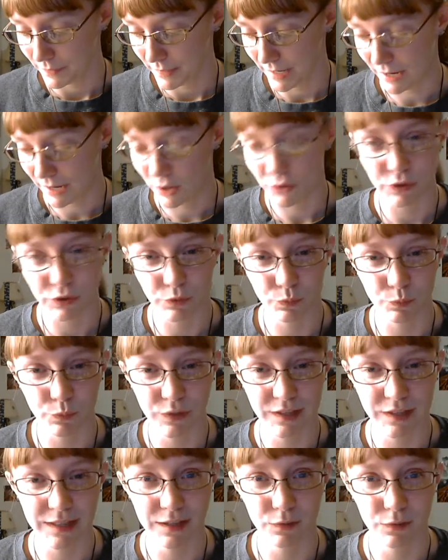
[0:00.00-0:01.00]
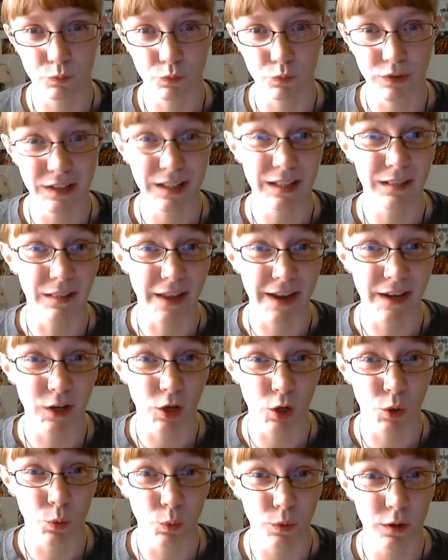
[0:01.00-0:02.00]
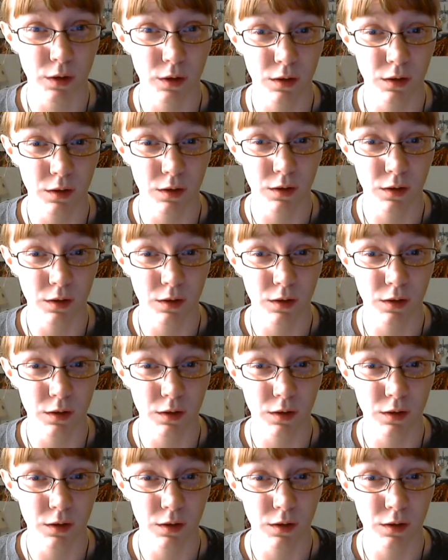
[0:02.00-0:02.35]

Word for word: I also really, really like oak.